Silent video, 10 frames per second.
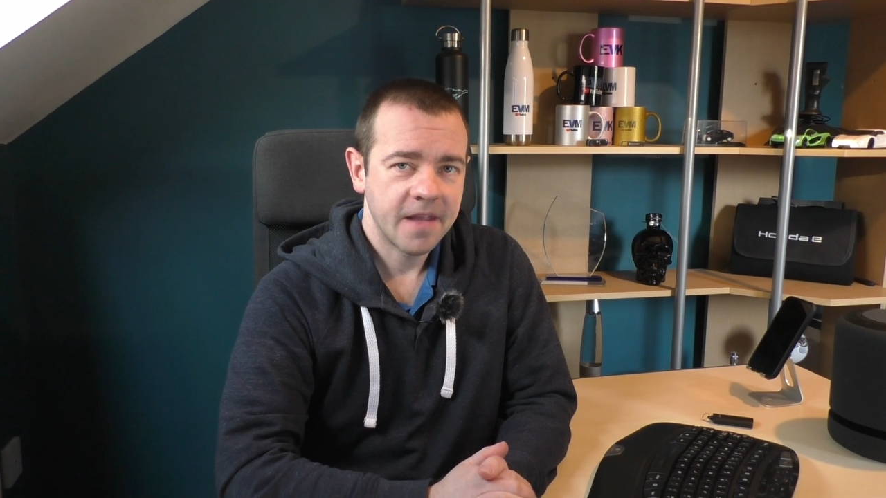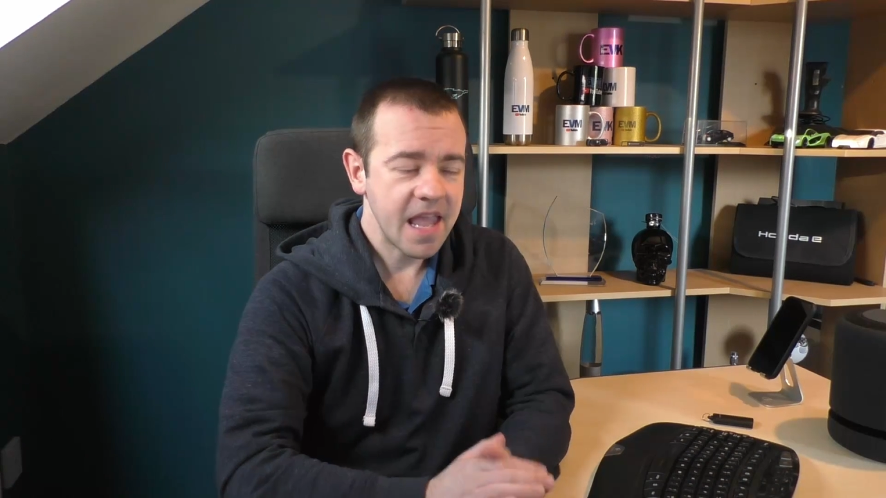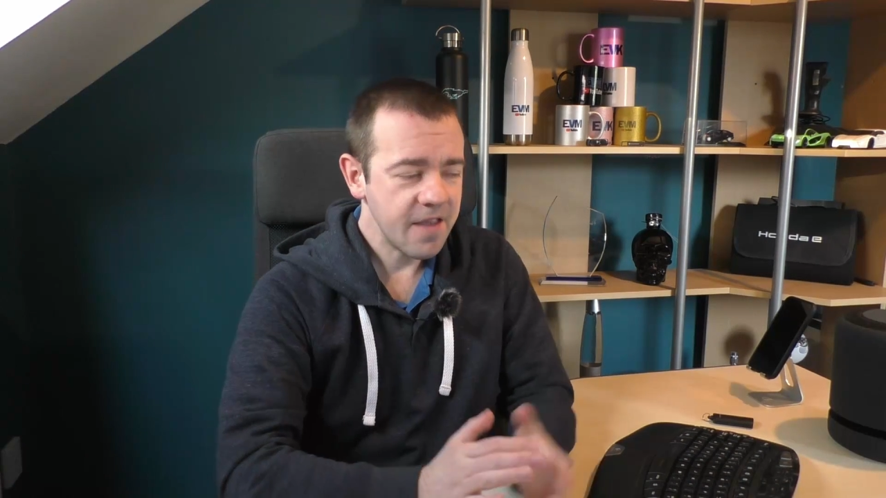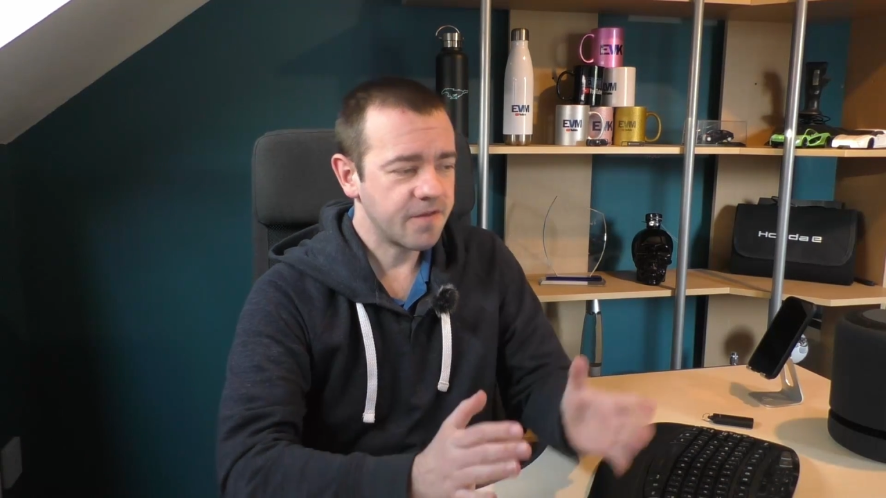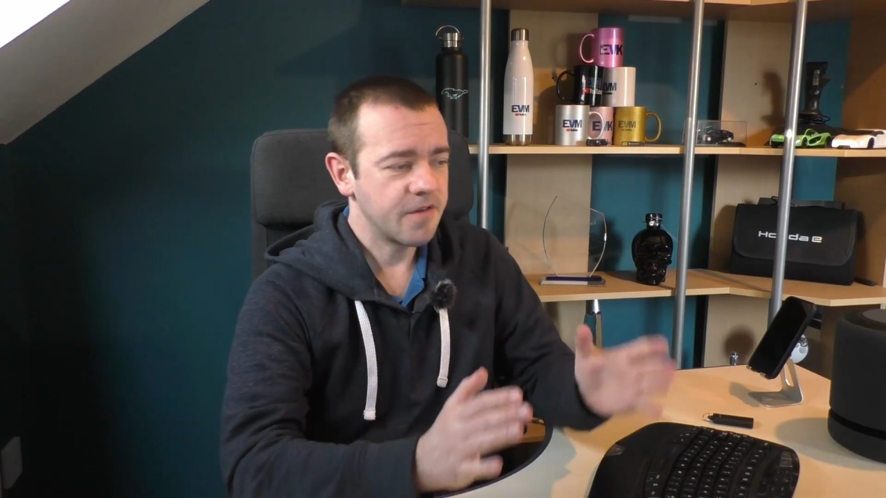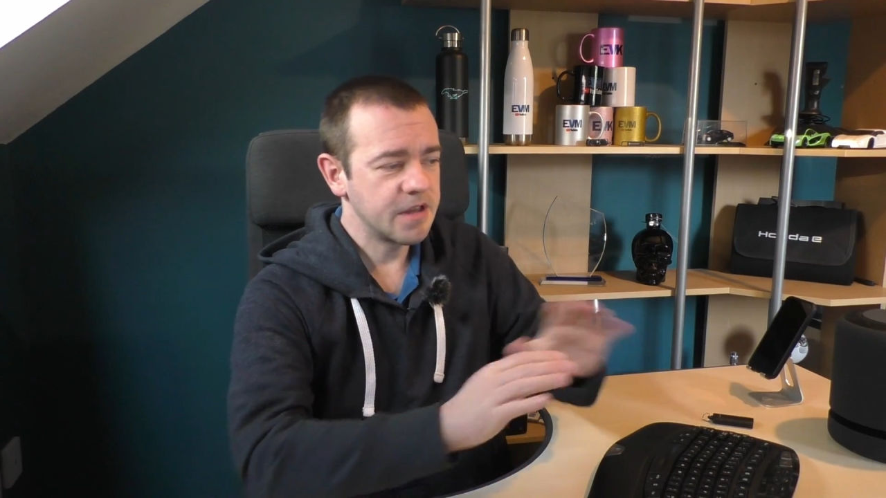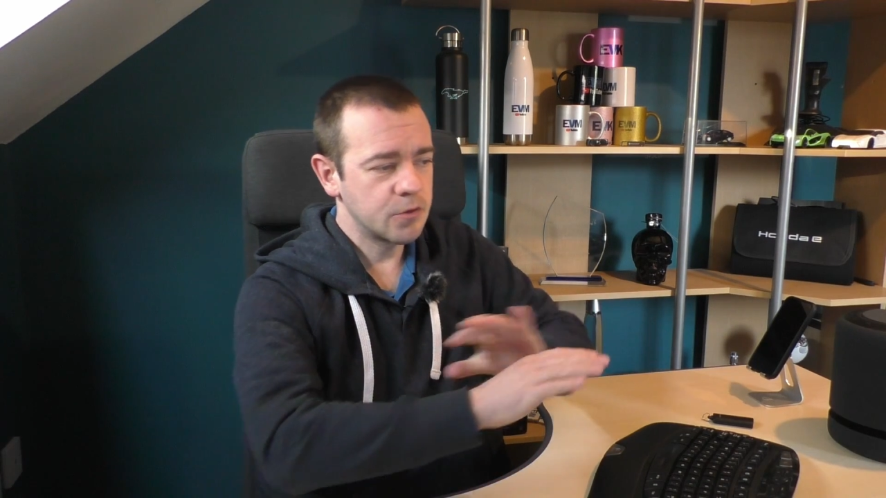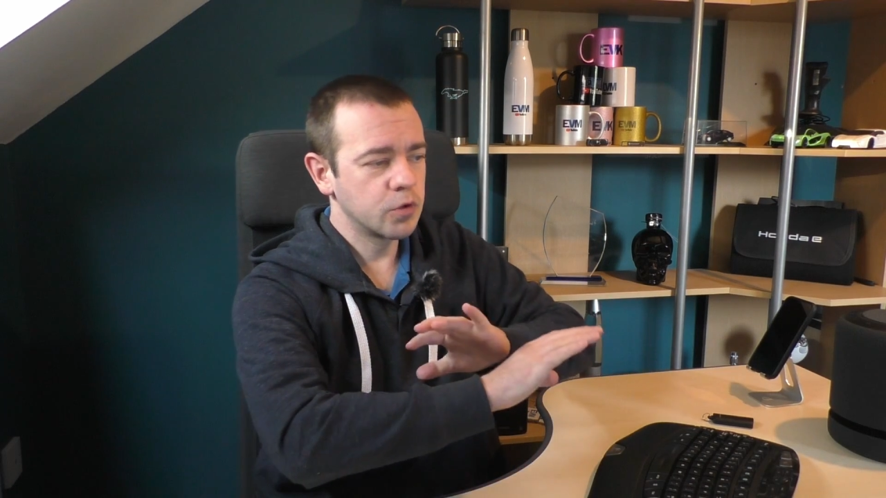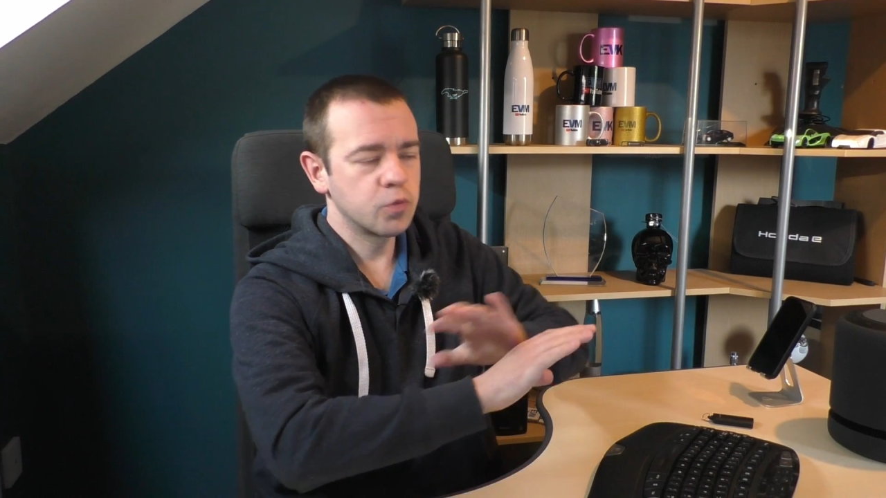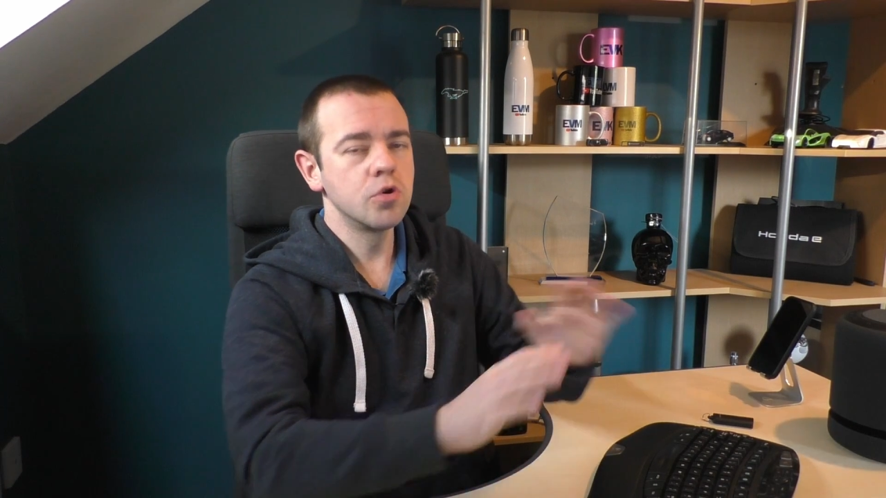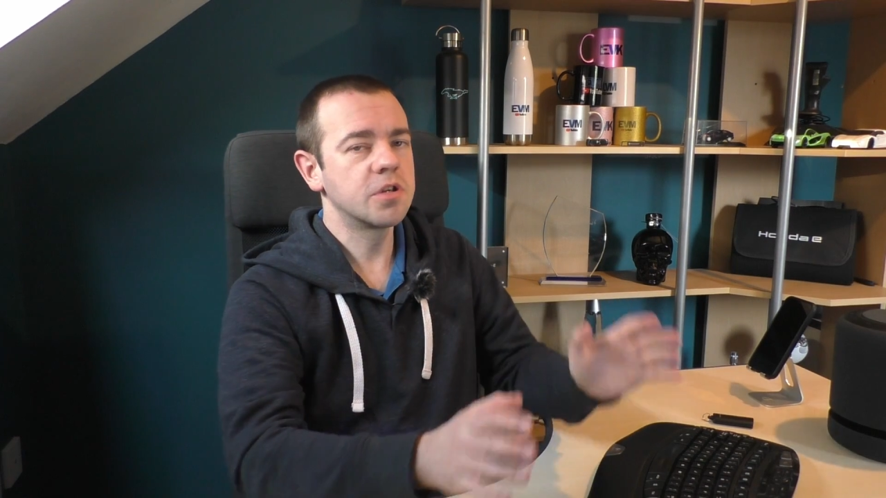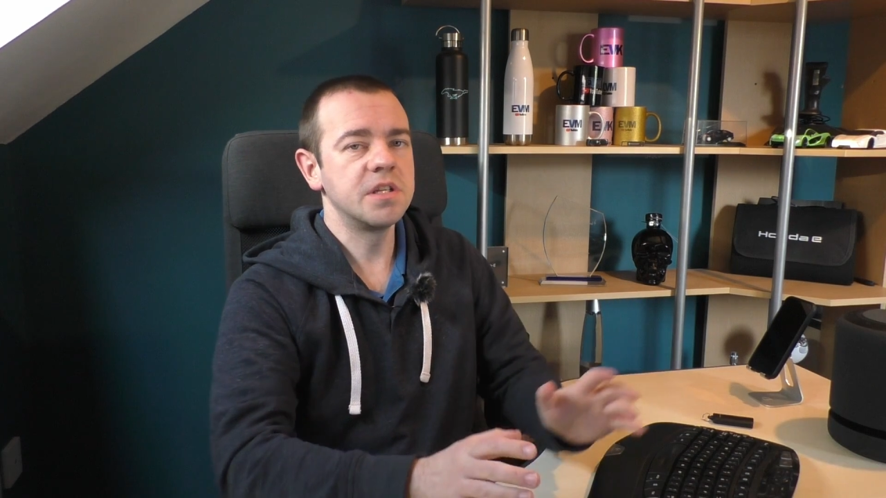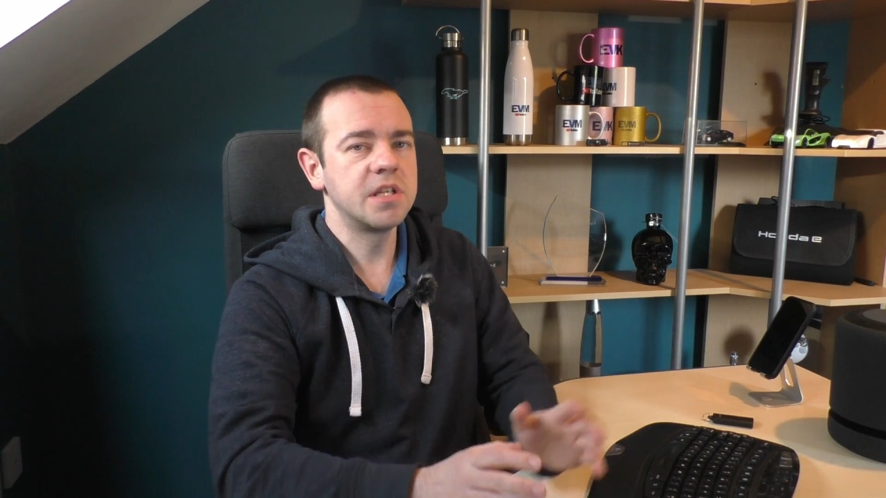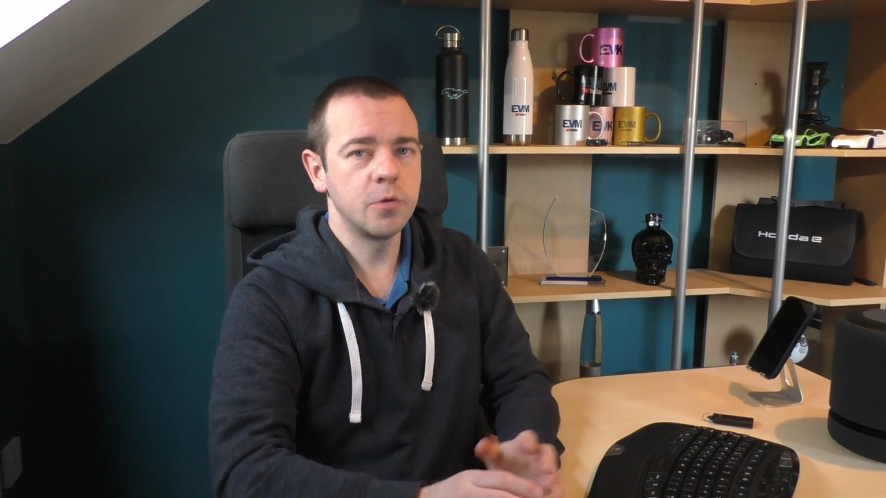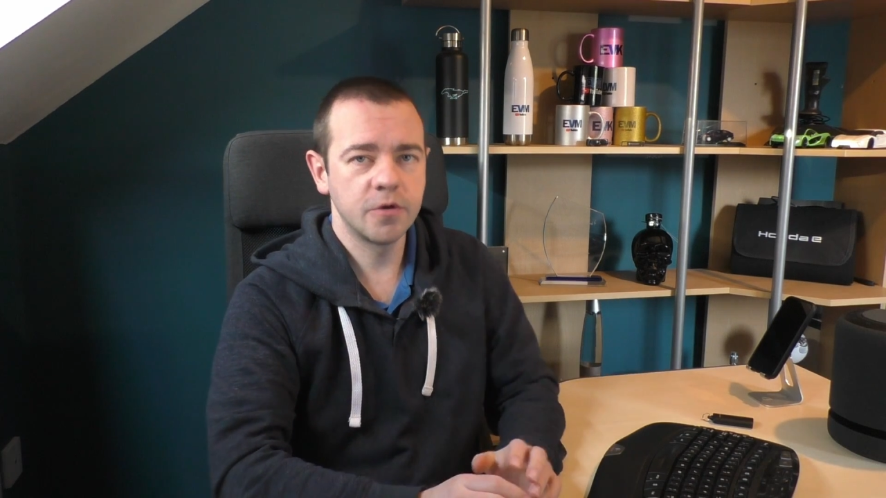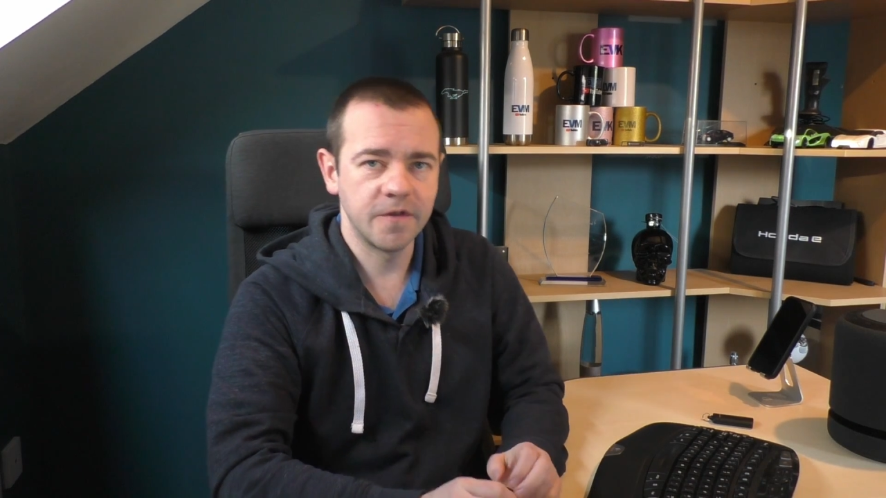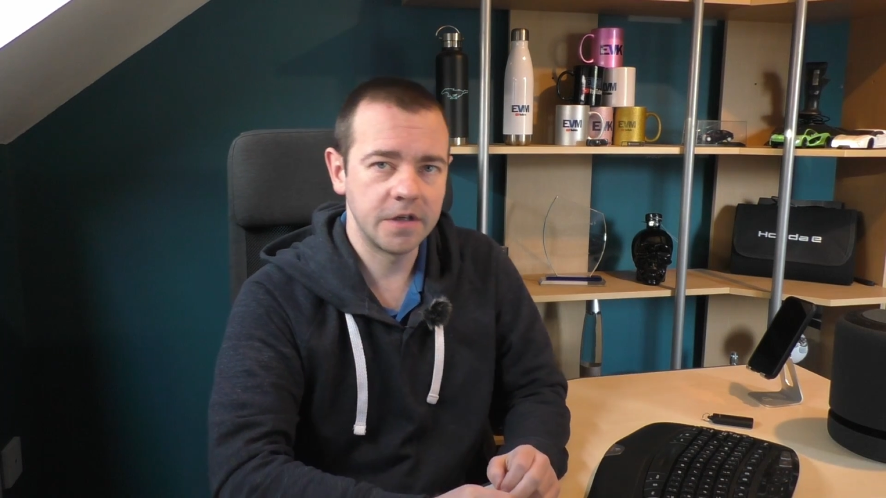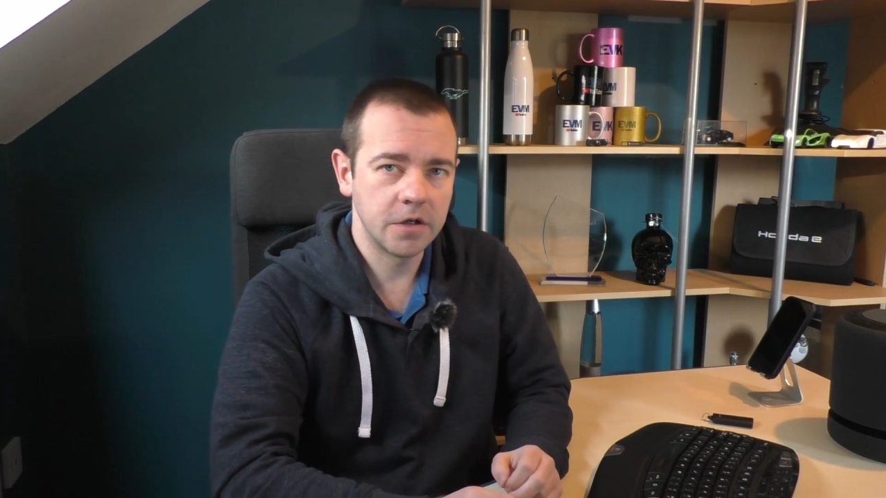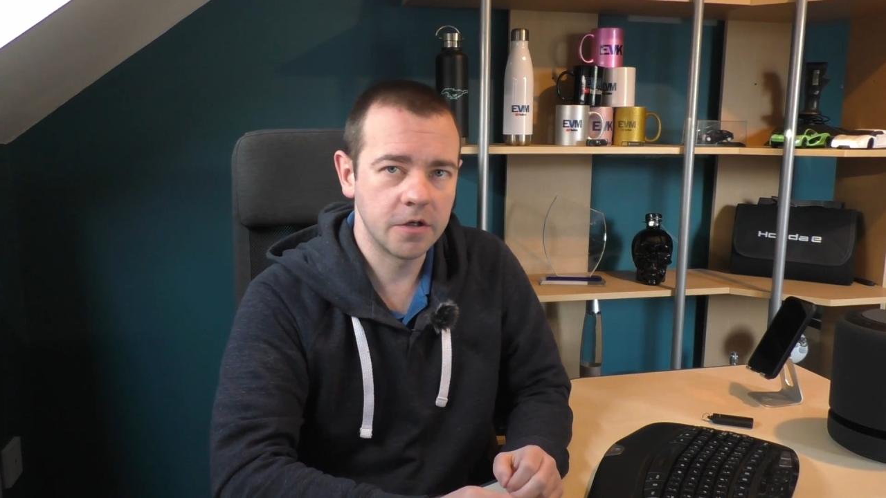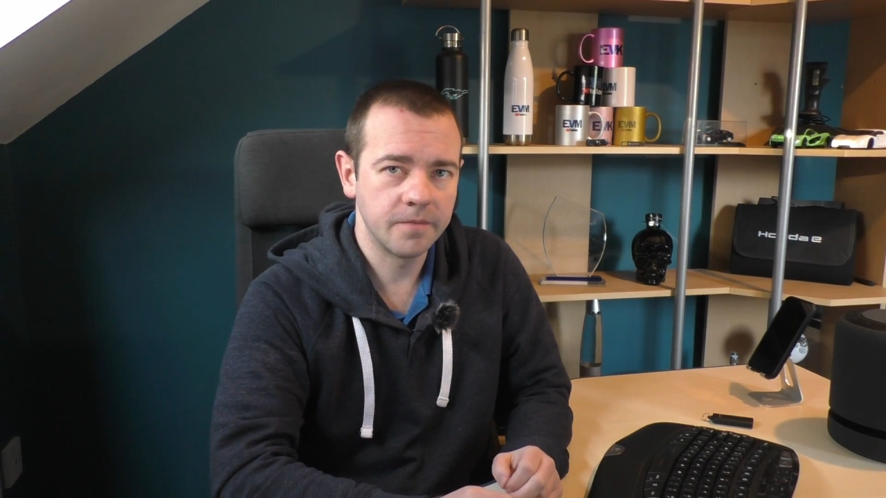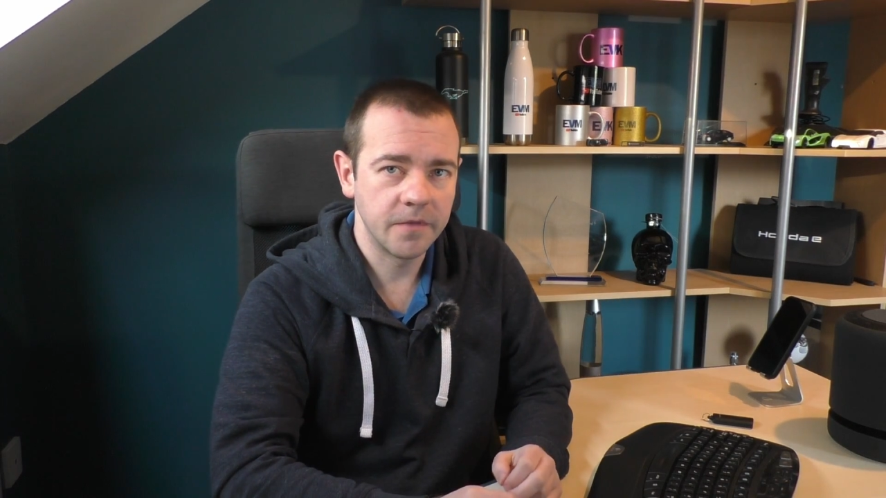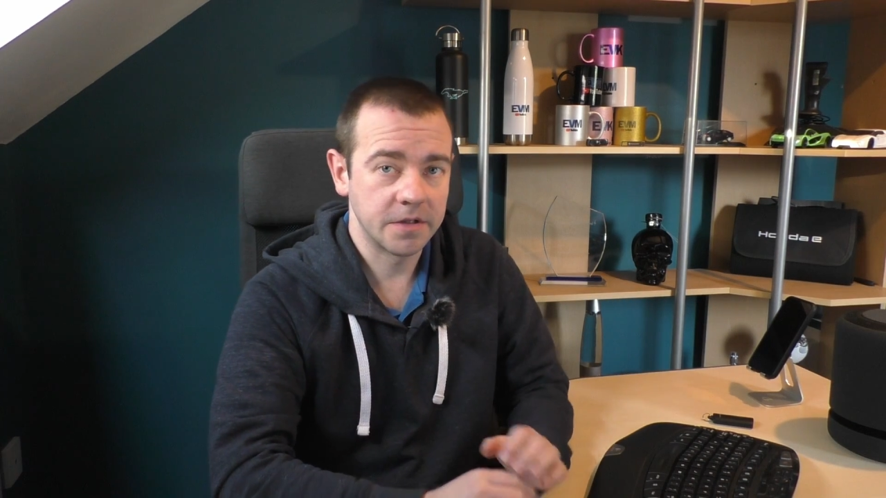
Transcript: If this was one continuous video,